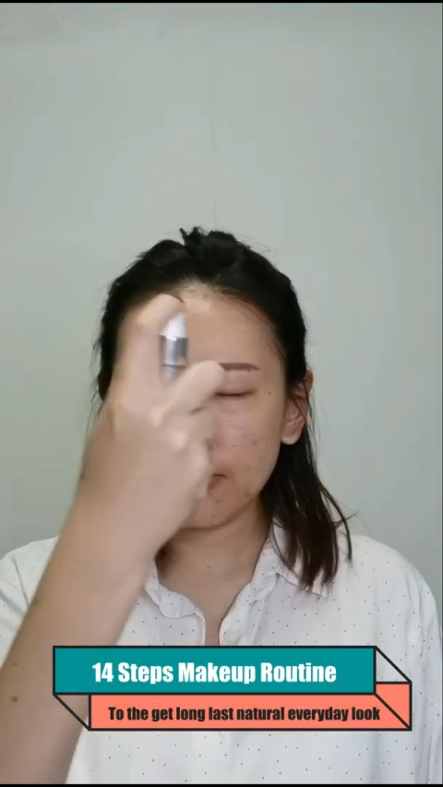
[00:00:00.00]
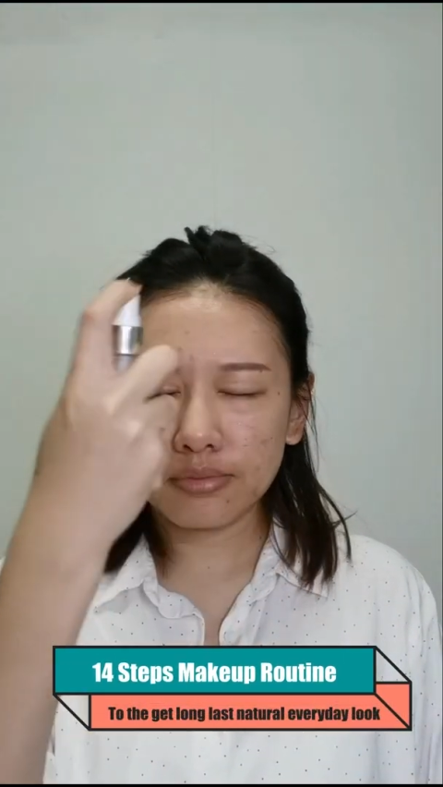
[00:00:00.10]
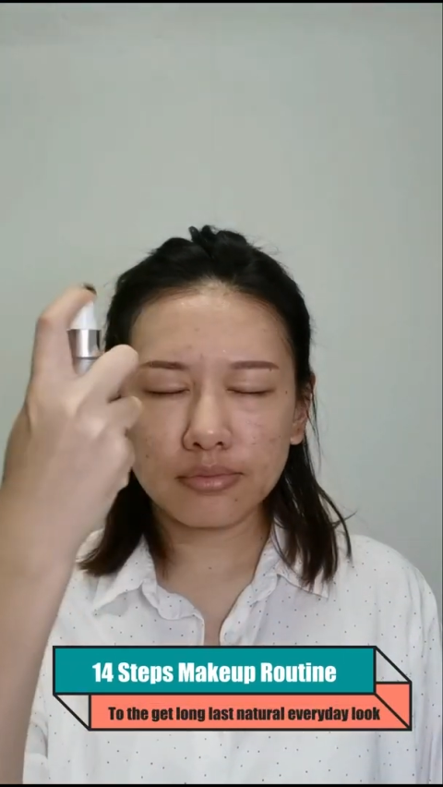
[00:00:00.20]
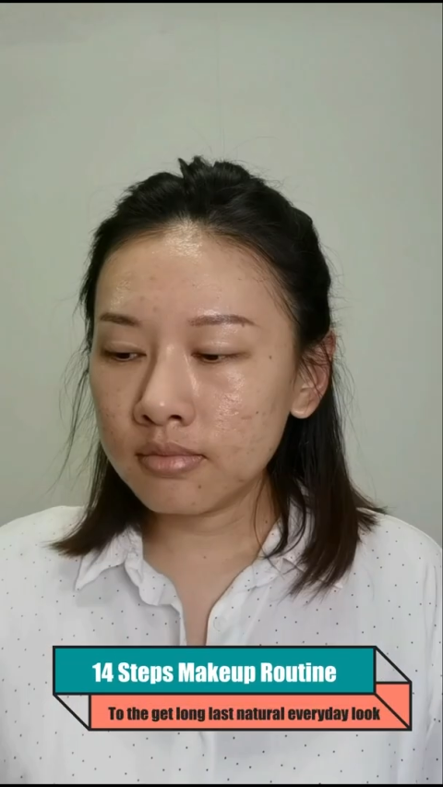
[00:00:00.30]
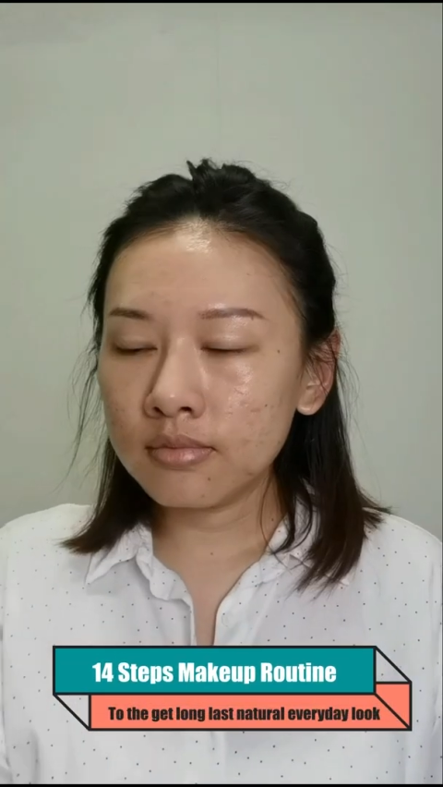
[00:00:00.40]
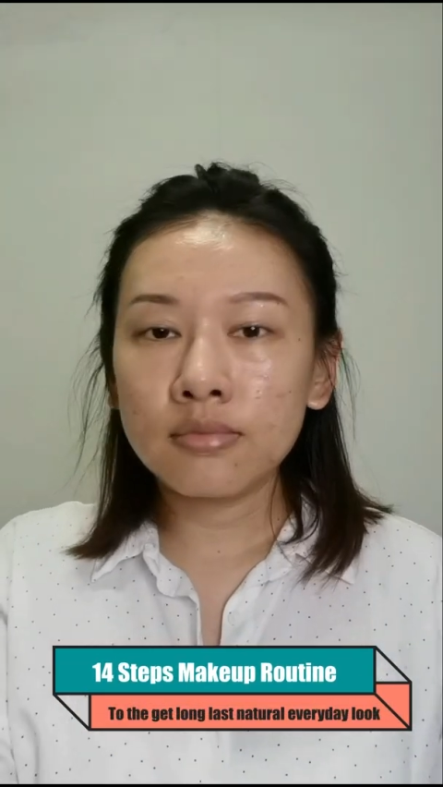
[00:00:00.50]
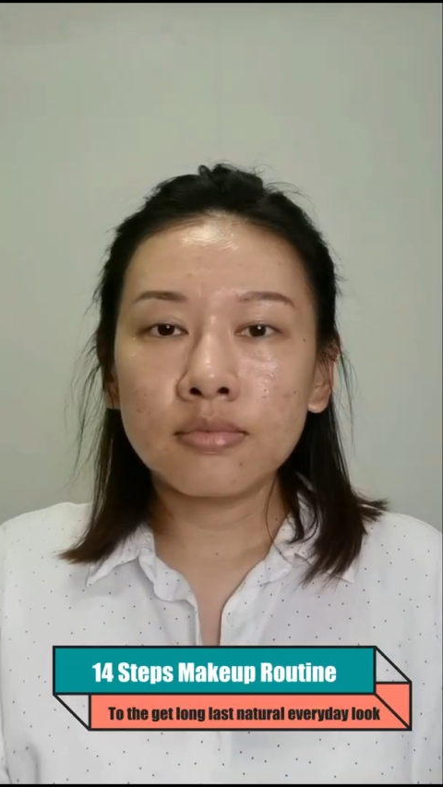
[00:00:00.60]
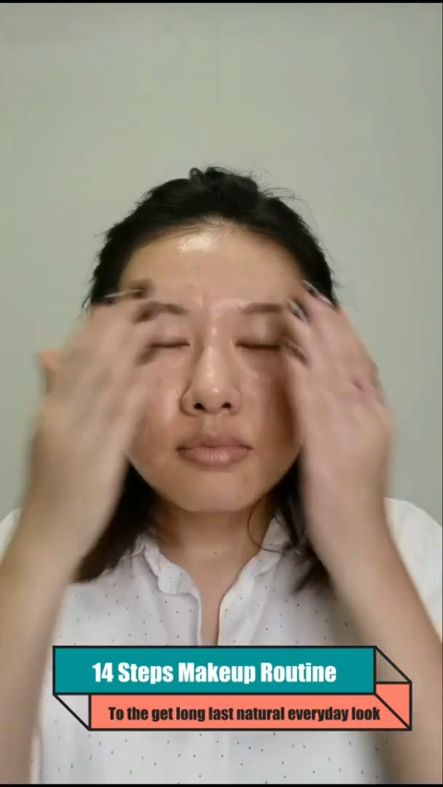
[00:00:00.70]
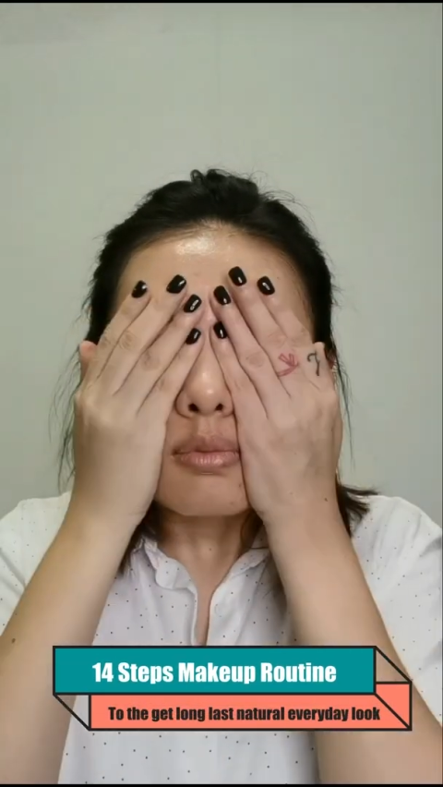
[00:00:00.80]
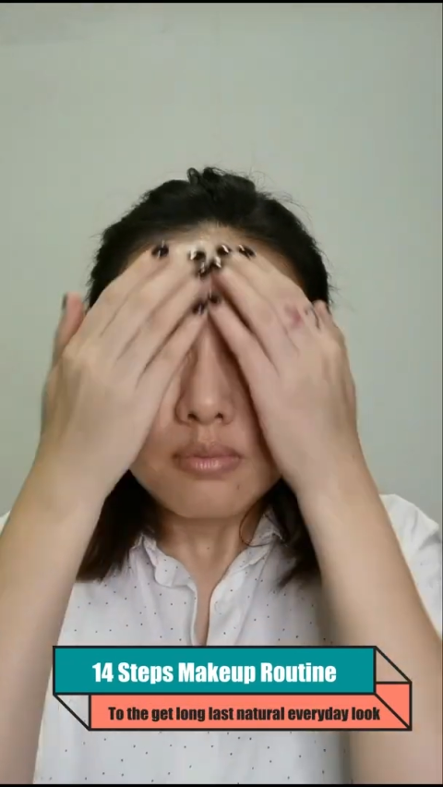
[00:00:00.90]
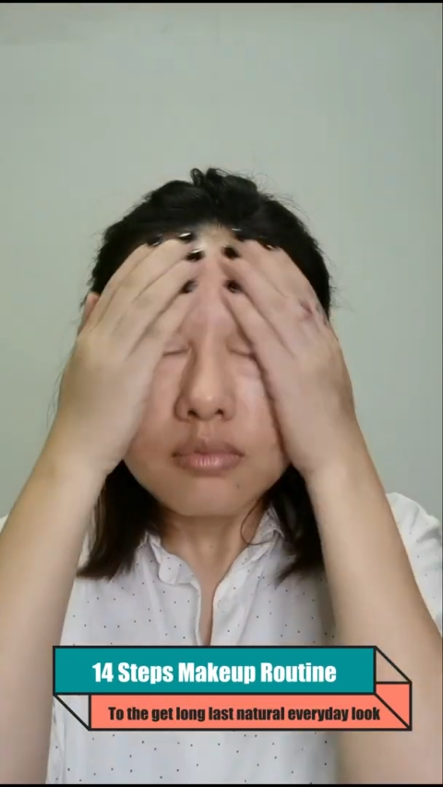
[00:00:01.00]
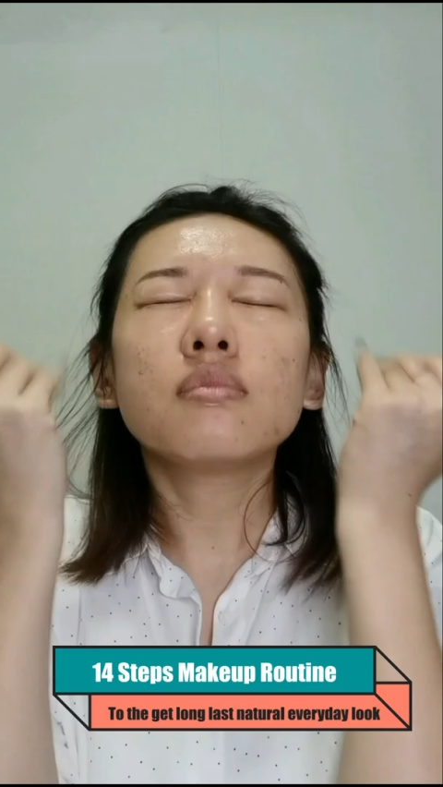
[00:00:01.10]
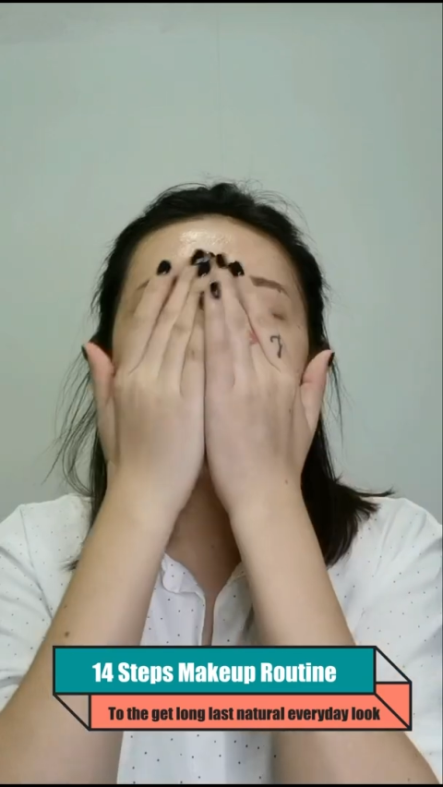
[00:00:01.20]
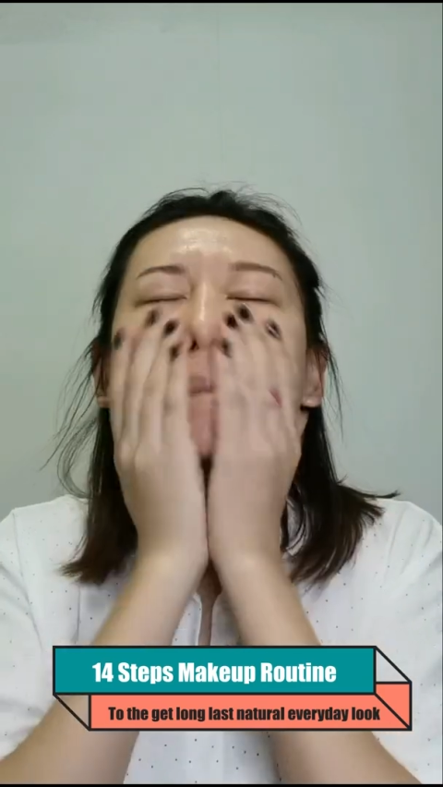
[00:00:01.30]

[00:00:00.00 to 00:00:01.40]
skin preparation.